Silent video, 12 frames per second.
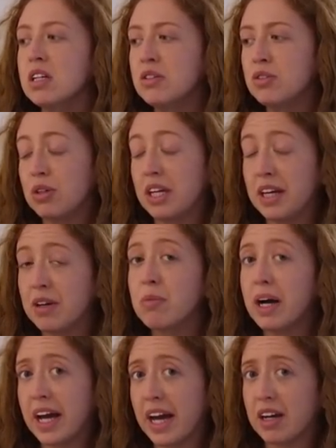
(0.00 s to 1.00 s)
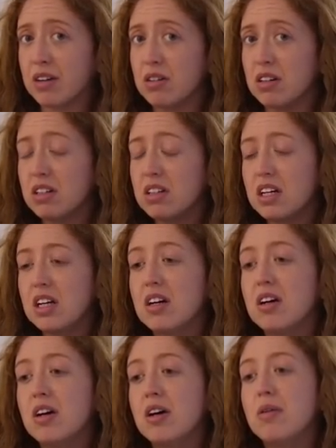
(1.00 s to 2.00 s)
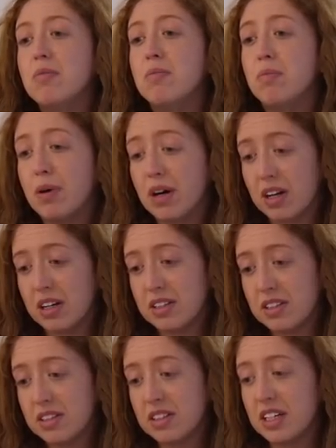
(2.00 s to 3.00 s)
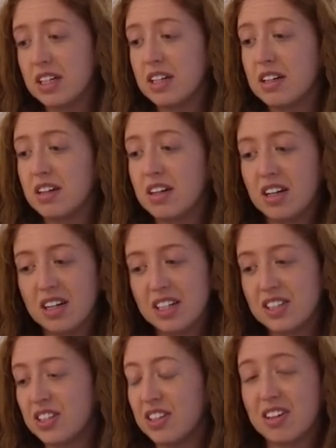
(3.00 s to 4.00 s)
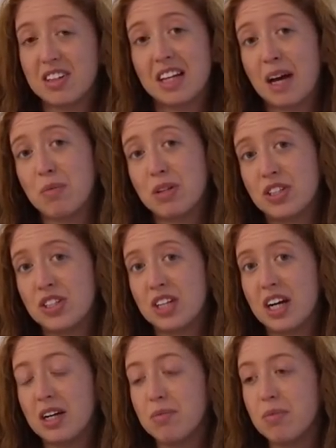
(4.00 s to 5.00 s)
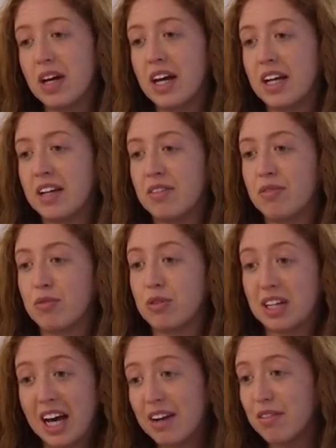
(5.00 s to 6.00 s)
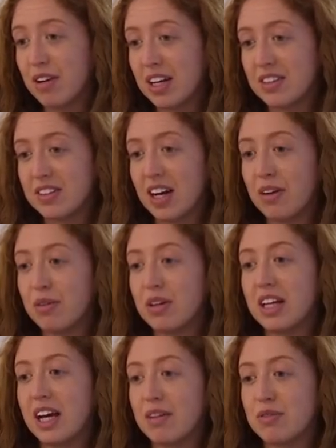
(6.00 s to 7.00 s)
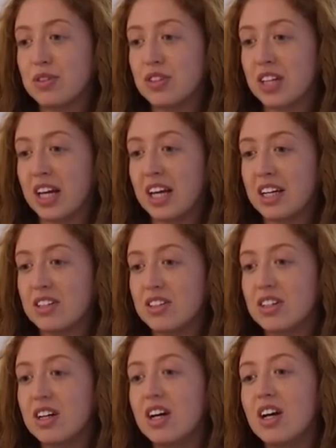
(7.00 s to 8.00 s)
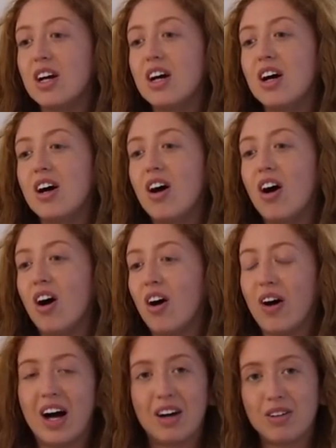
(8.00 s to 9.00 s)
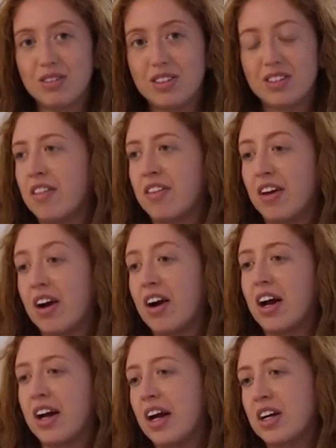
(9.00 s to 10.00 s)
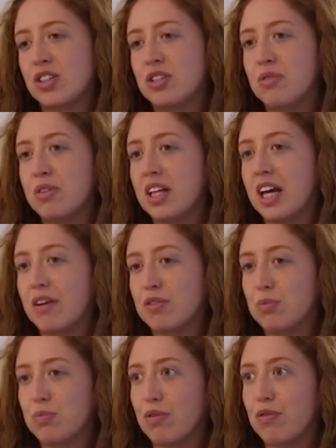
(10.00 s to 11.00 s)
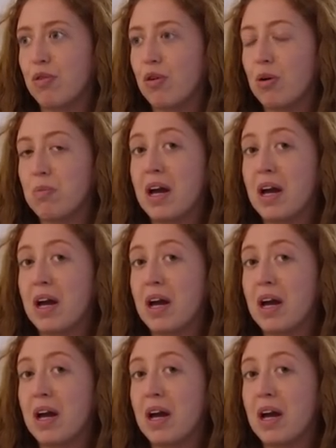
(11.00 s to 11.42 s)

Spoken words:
to heal my ankle, but it's not that much time, and for that event I really have to skate all out. And there I actually really have to perform,